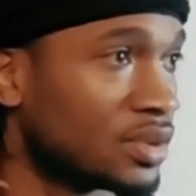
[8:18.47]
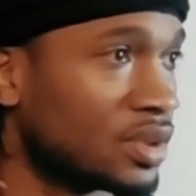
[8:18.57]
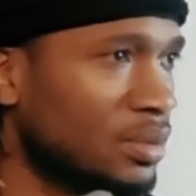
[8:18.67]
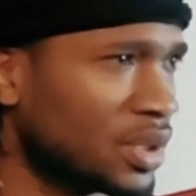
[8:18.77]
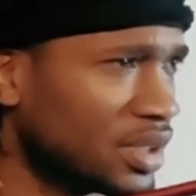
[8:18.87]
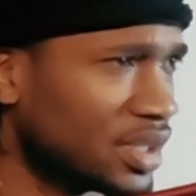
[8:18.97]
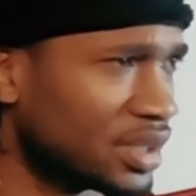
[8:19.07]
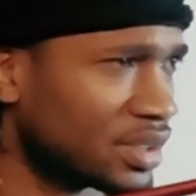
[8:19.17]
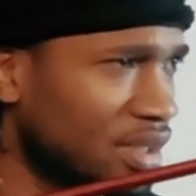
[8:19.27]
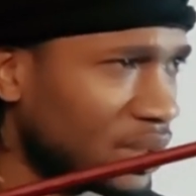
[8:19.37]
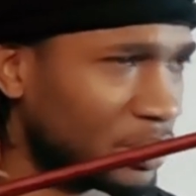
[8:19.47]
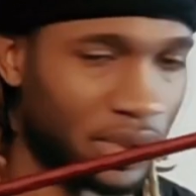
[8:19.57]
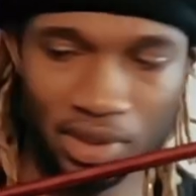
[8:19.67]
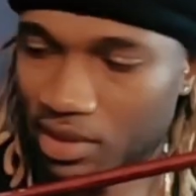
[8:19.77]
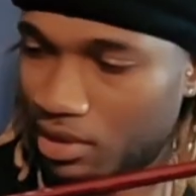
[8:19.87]
A bullet? A
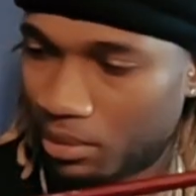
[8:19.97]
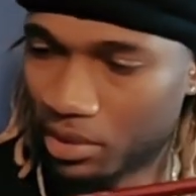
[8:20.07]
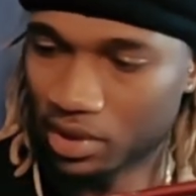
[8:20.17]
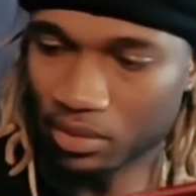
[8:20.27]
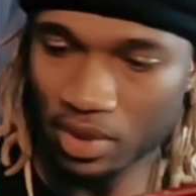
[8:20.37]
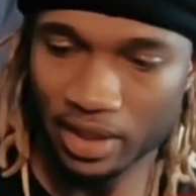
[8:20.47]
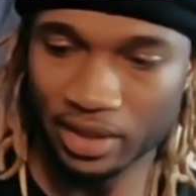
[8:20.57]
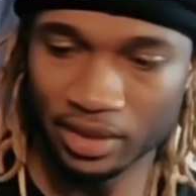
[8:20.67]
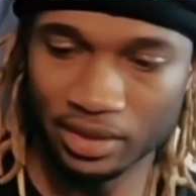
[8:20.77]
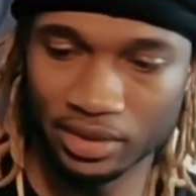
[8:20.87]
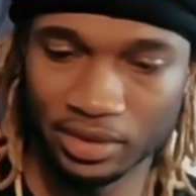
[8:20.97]
bullet or a bullet weight?